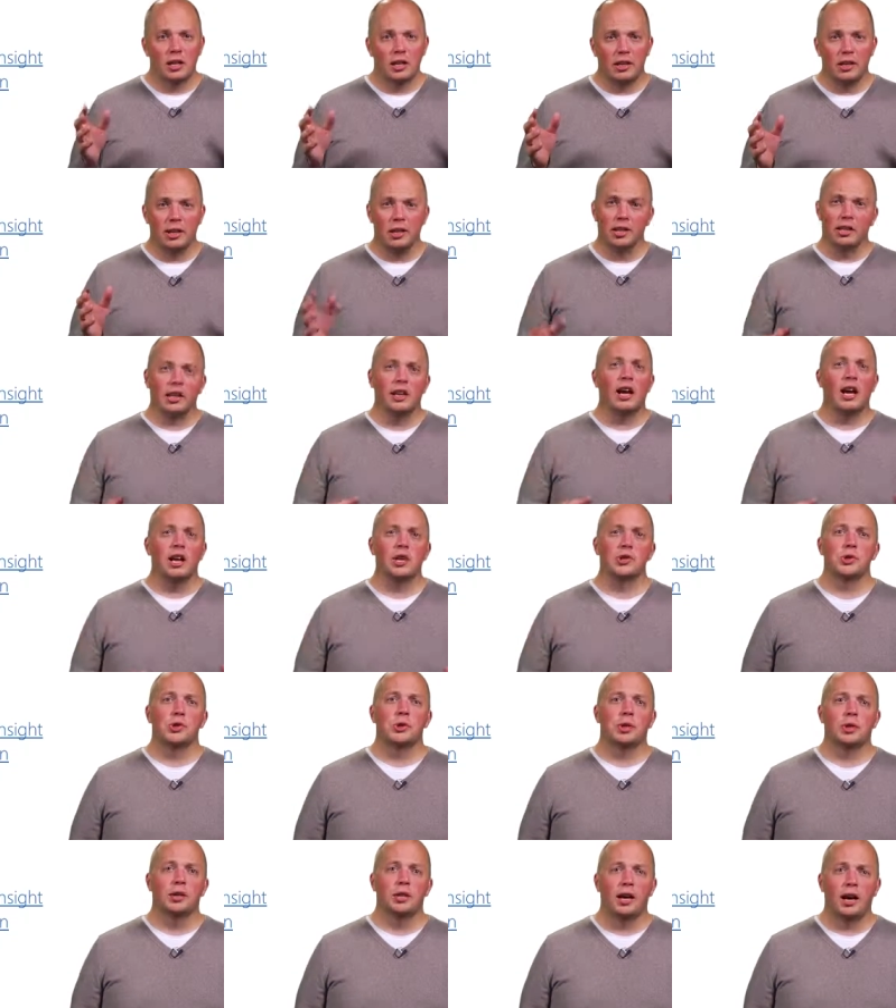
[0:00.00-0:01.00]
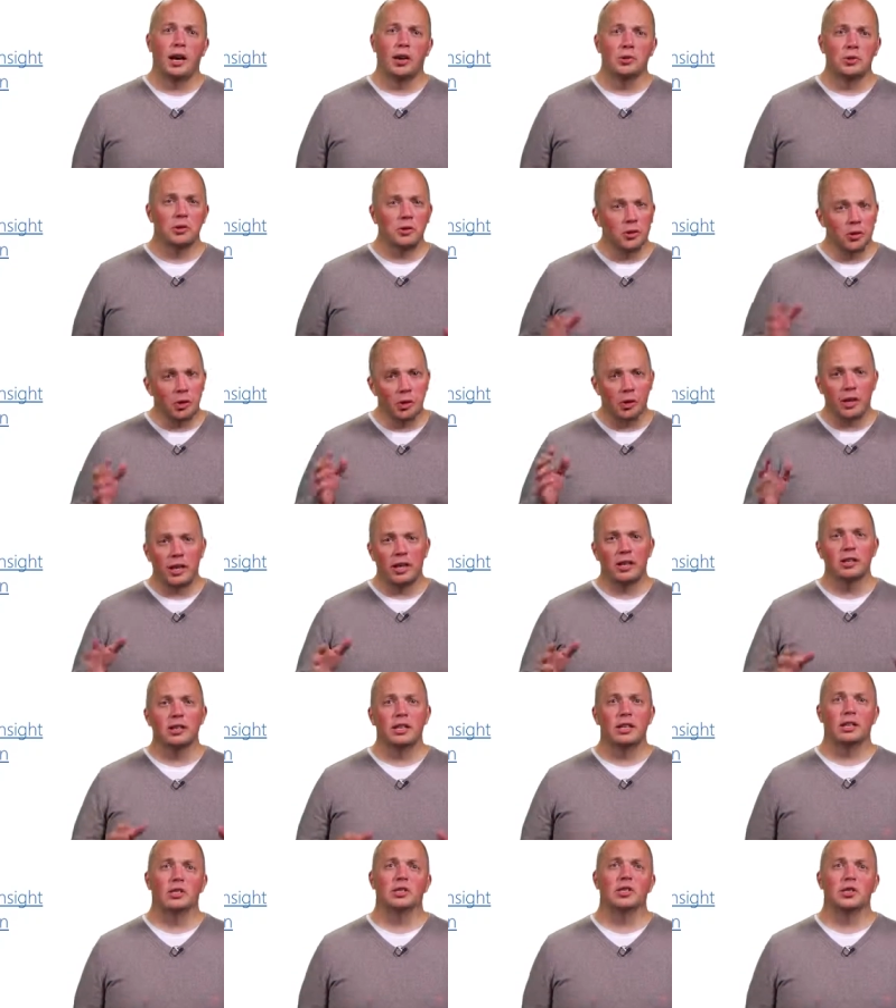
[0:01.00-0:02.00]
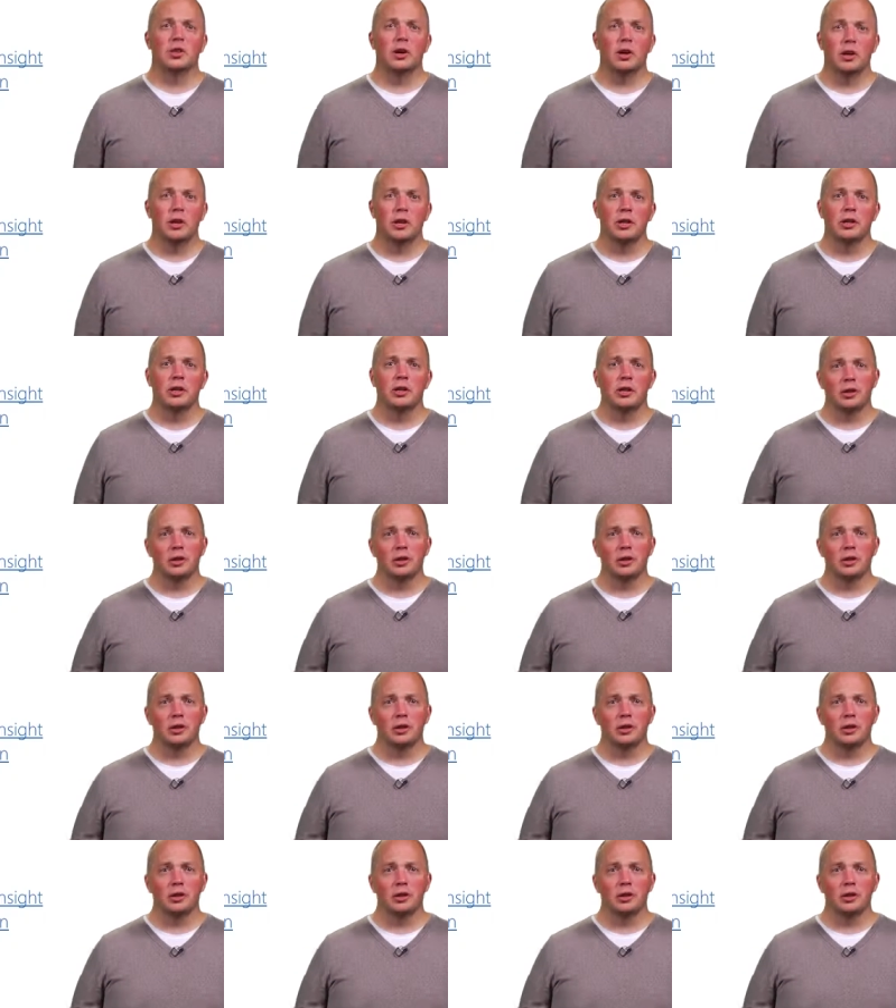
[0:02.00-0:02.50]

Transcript: get an Azure account, and go ahead and get started.